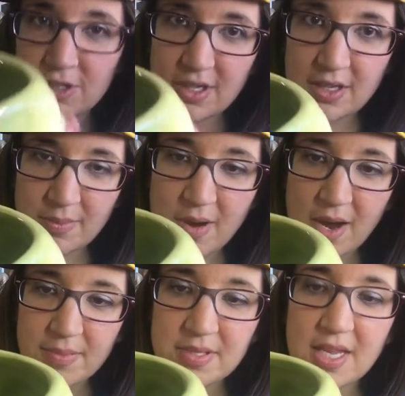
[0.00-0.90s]
much like the
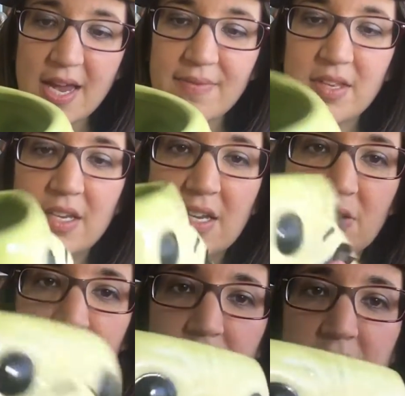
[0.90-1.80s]
Pops, they have that
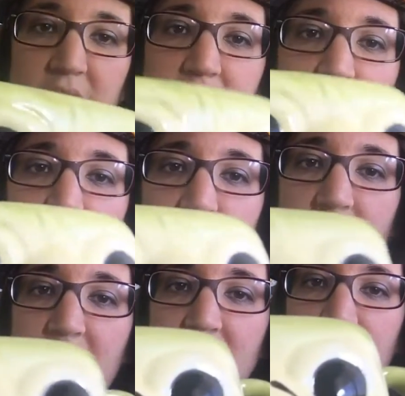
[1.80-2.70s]
ingrained detail.